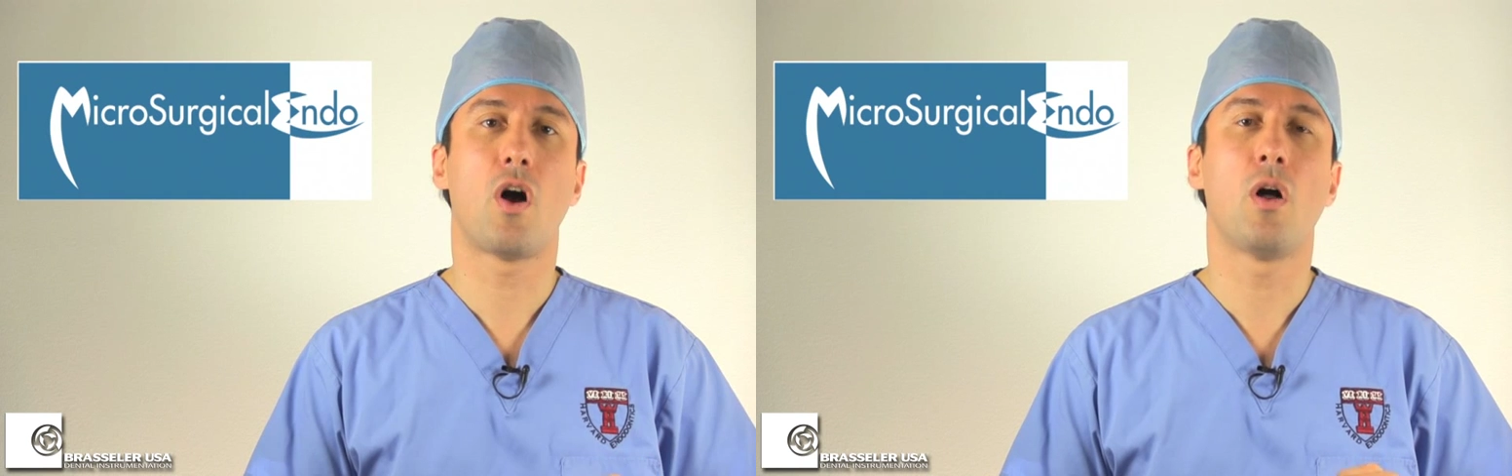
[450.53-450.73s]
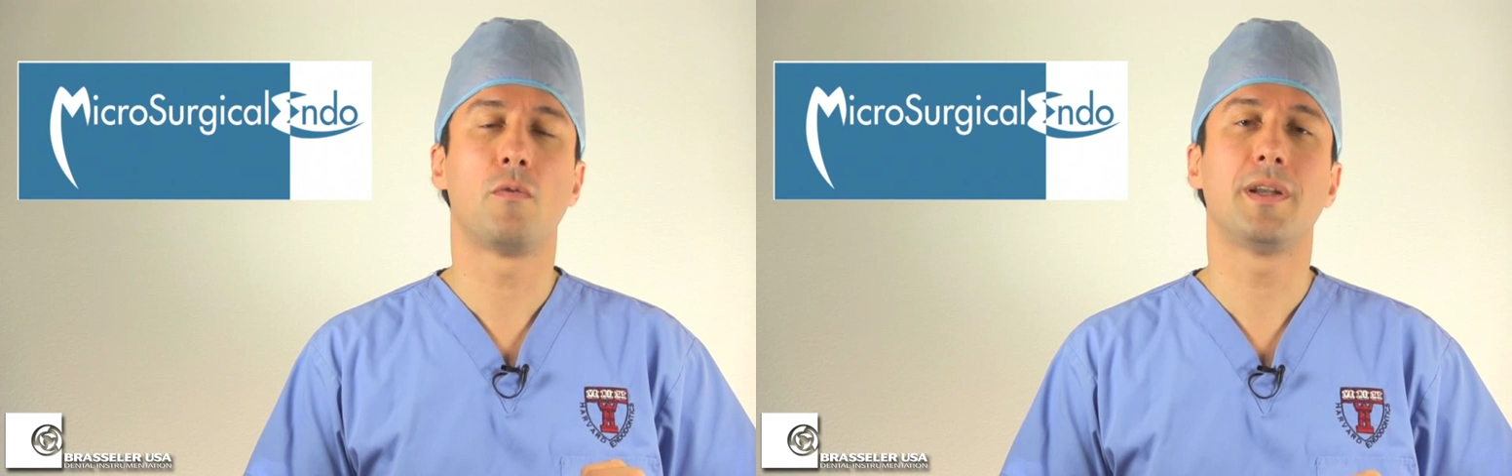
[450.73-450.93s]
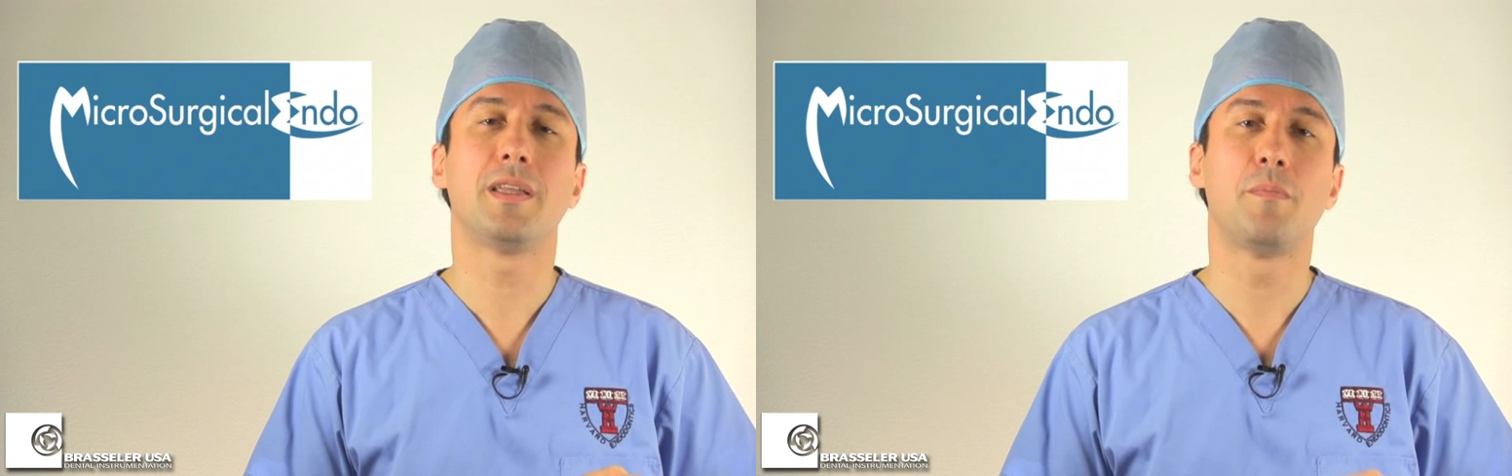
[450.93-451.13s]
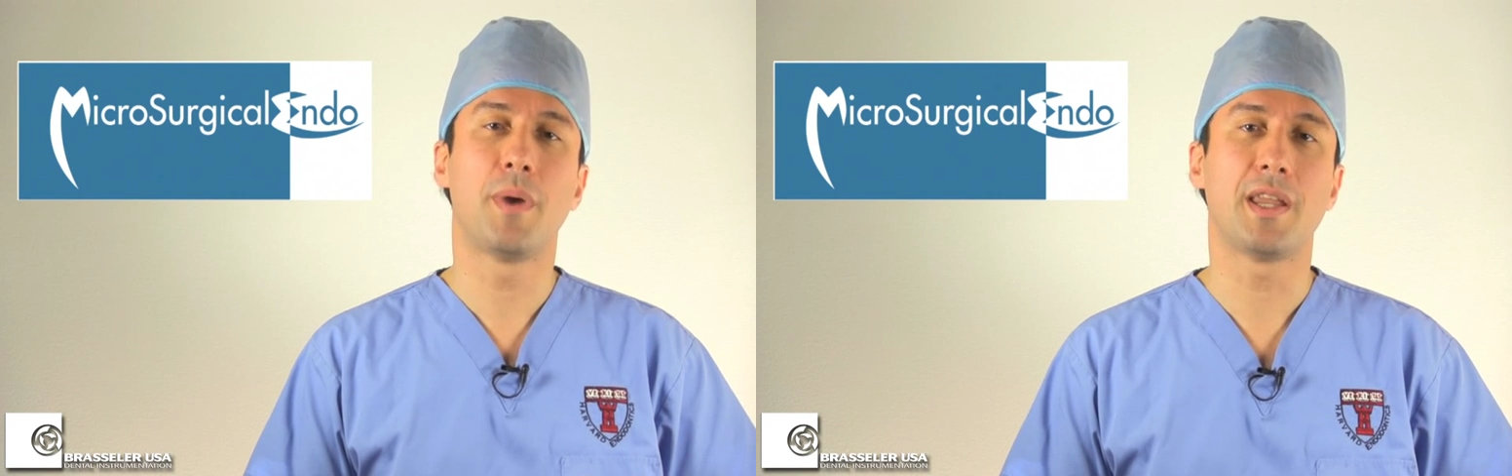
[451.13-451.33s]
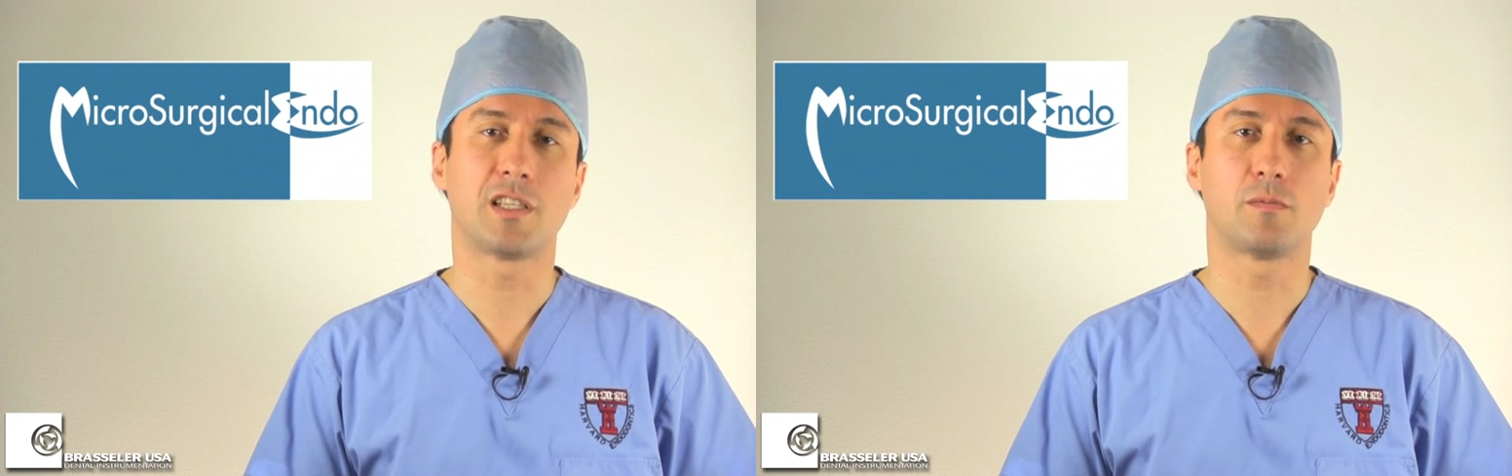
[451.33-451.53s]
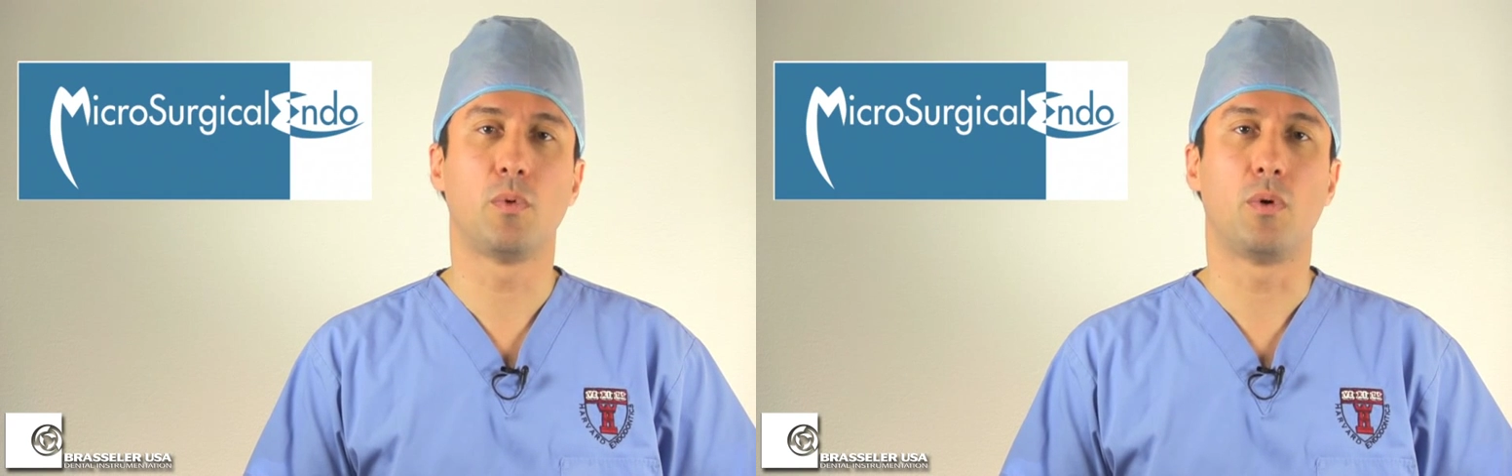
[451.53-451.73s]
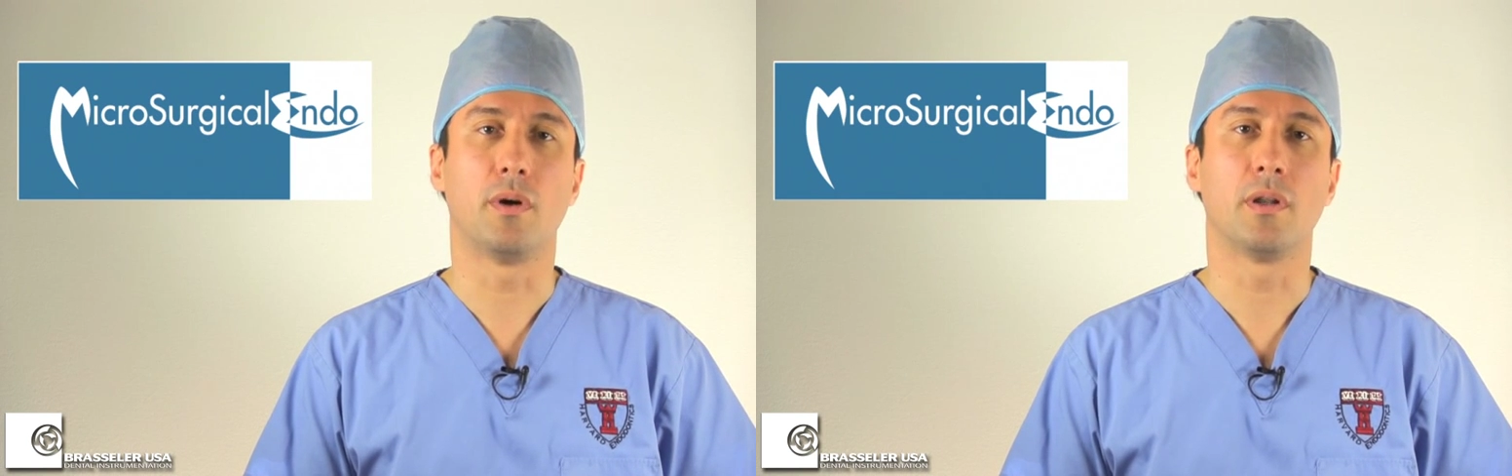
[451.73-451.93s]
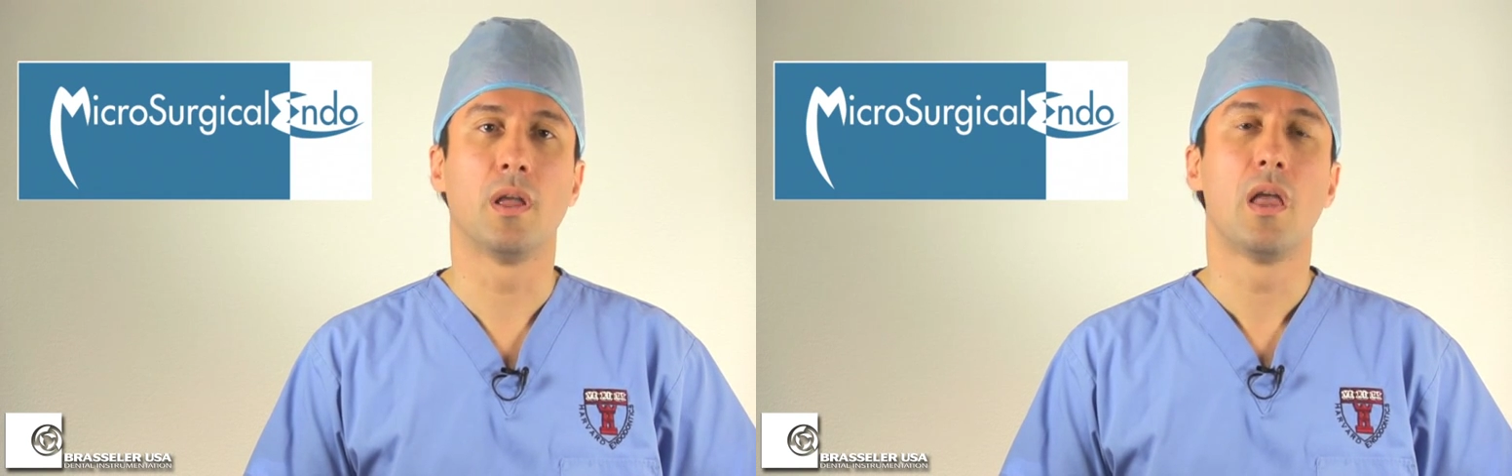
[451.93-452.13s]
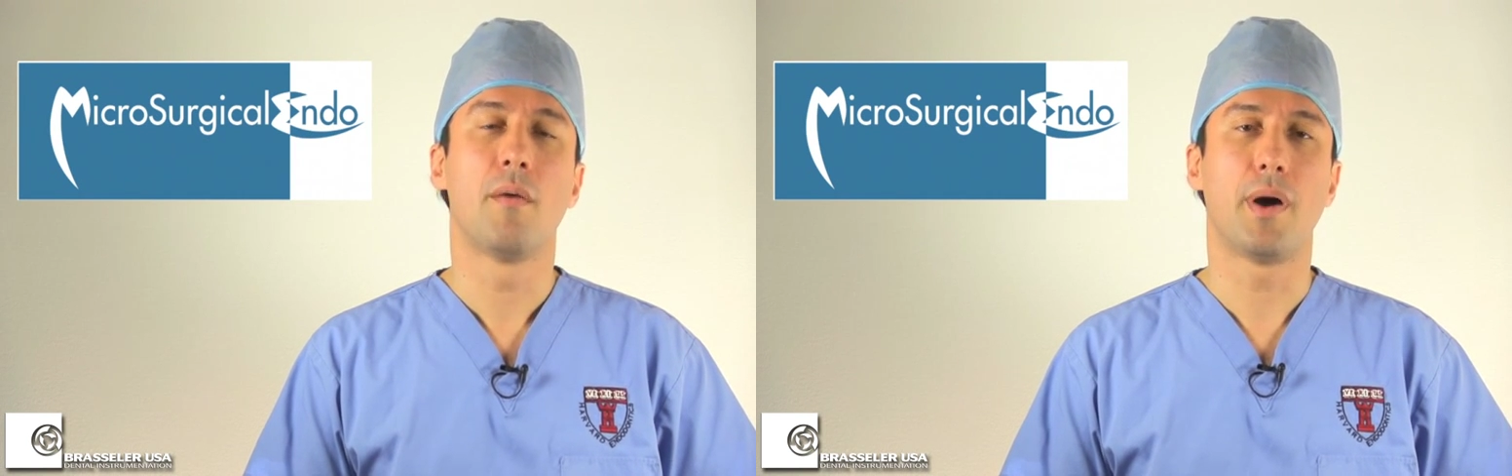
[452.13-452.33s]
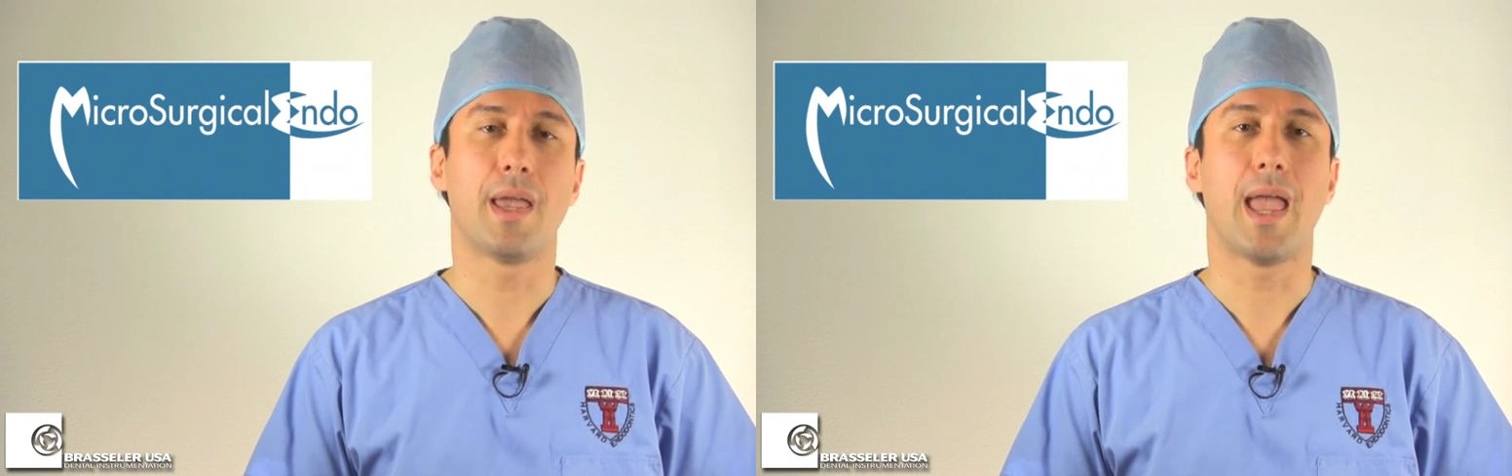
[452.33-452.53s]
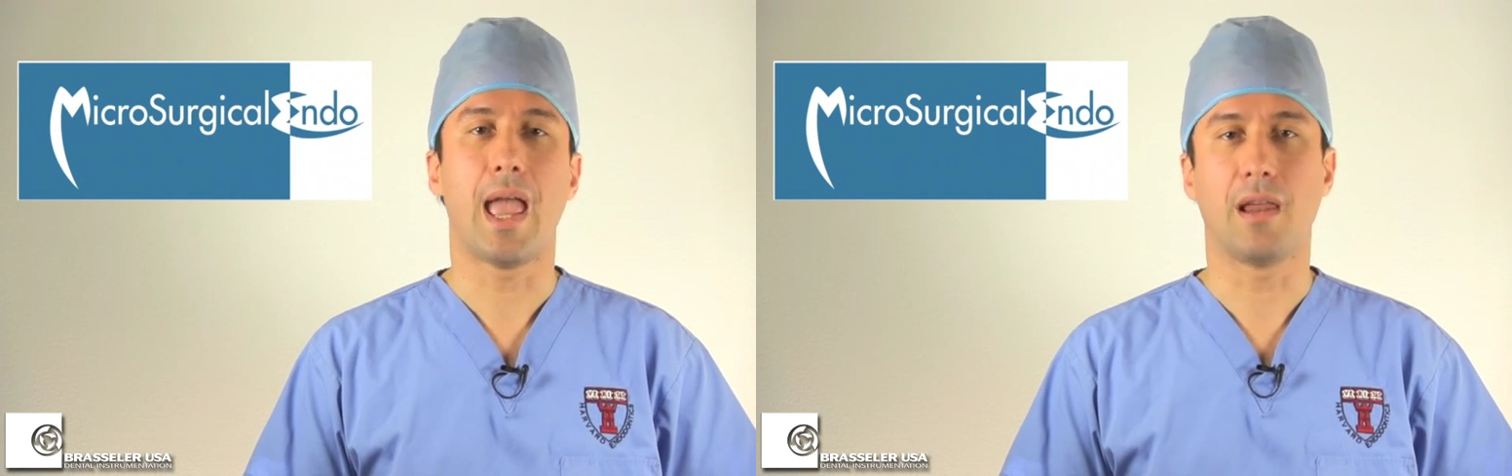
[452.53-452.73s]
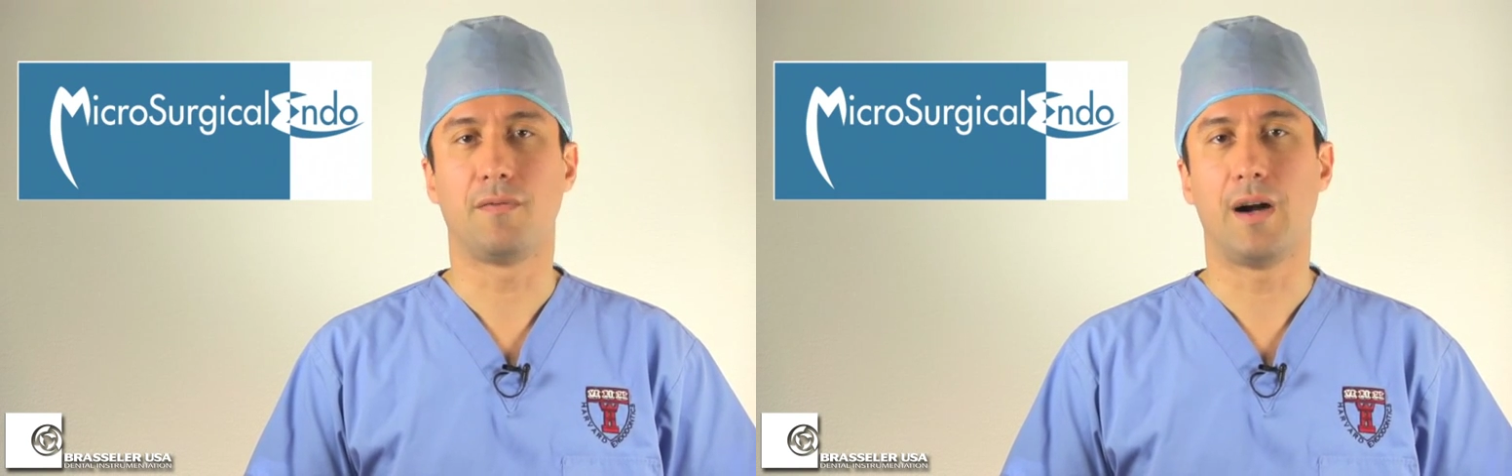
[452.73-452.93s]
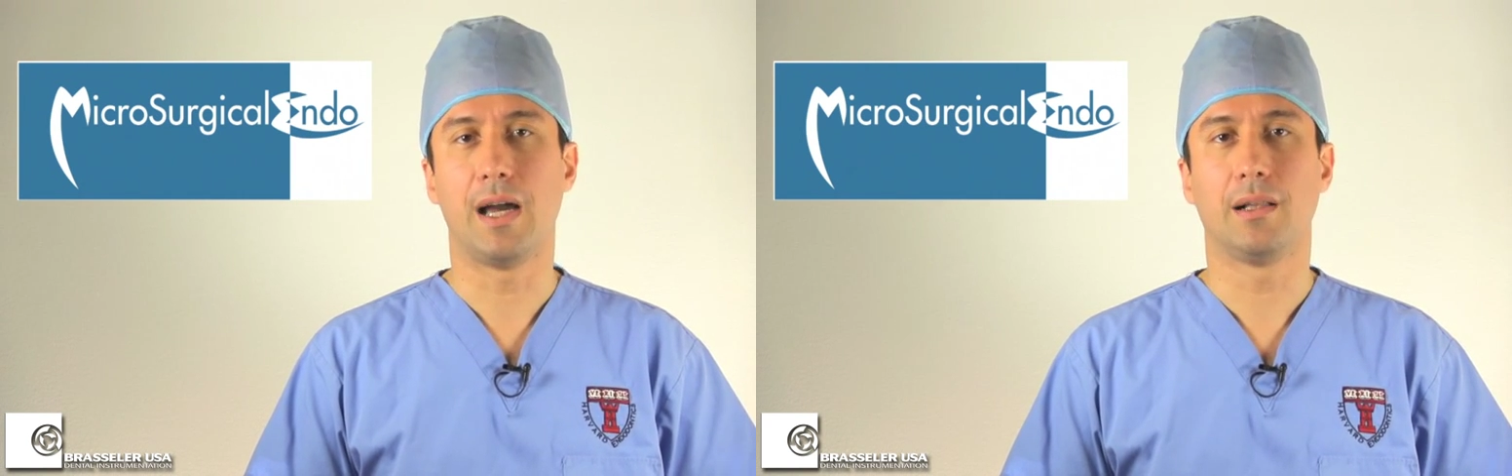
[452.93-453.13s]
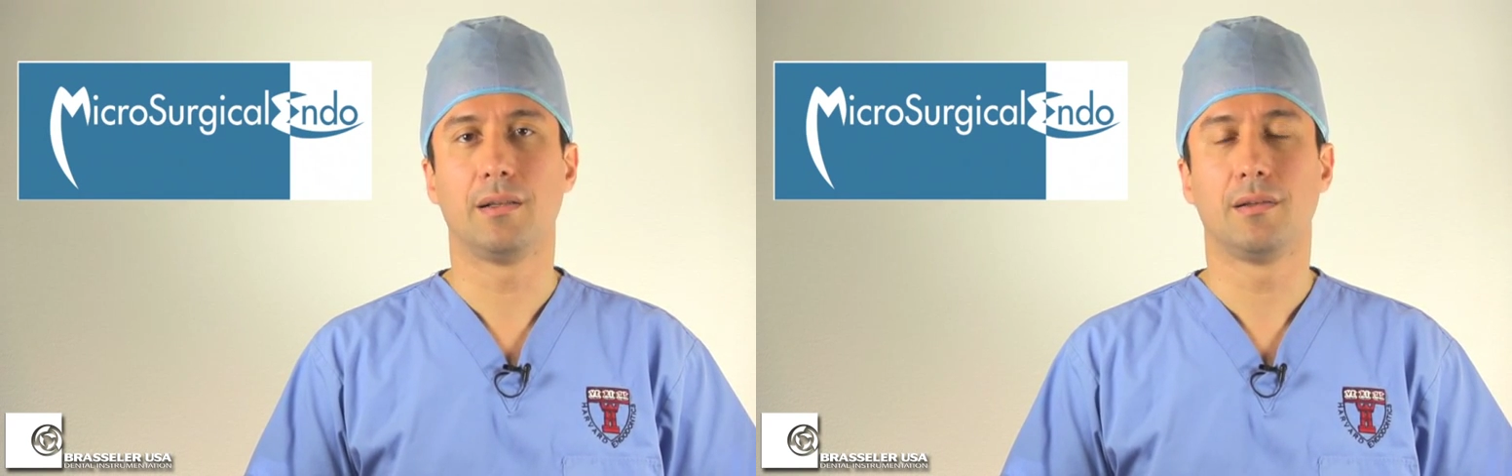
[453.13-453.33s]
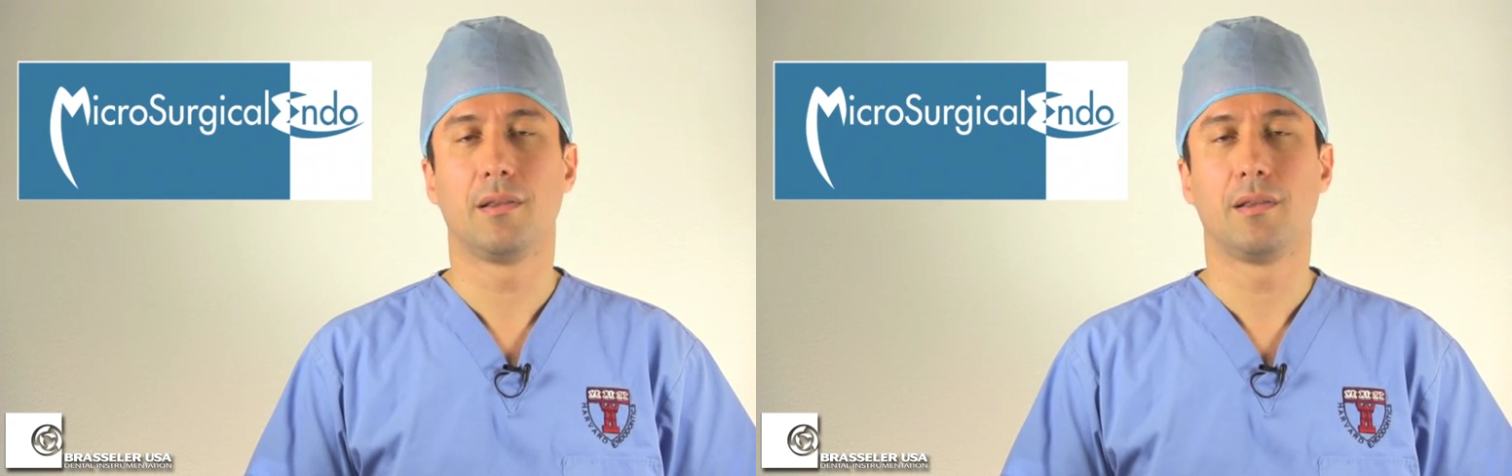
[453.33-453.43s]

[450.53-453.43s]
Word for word: already been explored by a hand file.